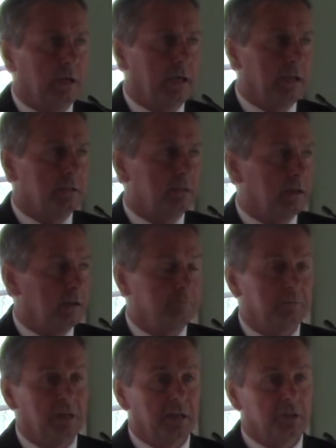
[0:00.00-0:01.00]
and
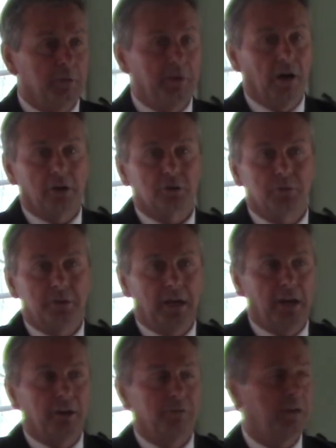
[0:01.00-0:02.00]
to be honest with you,
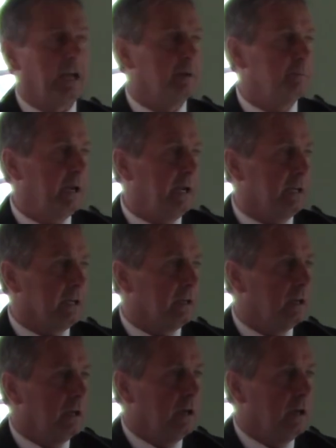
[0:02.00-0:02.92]
I love campaigning.